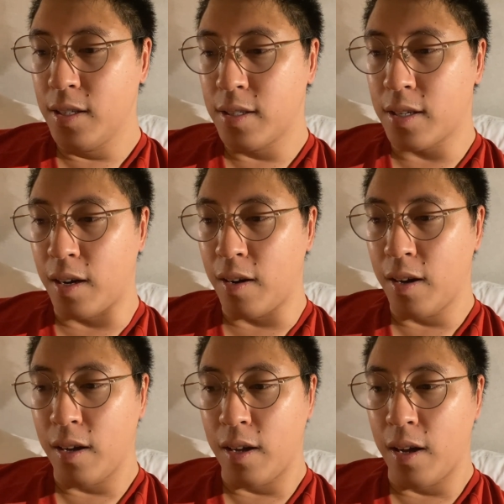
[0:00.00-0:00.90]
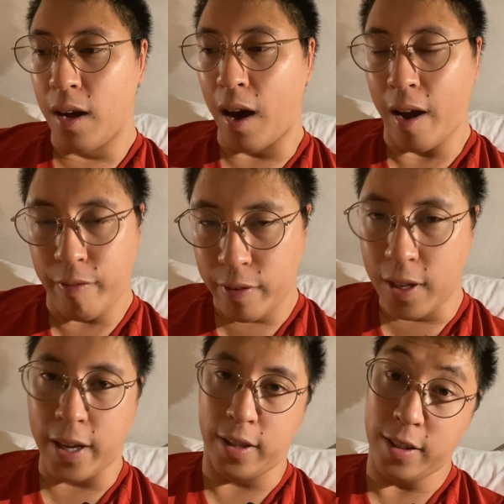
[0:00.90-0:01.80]
So I feel
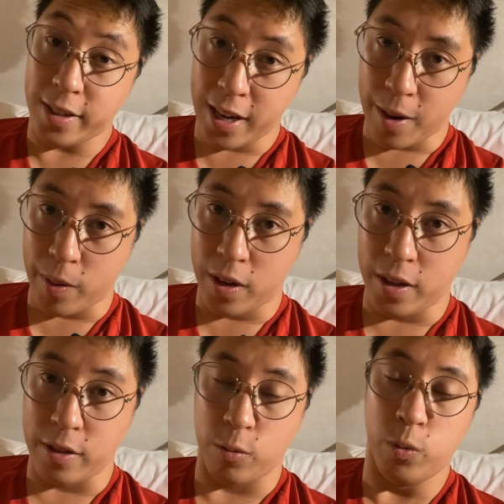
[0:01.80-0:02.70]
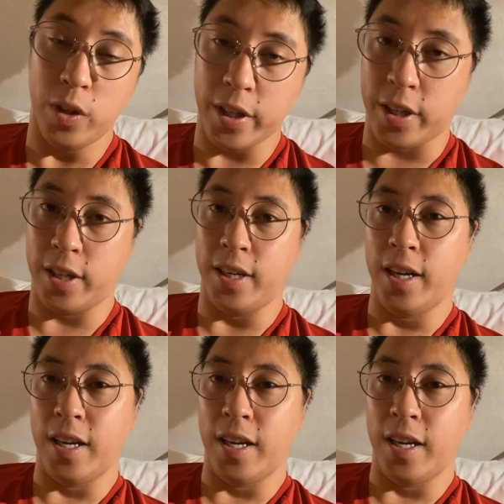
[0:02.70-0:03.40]
like this camera is really good,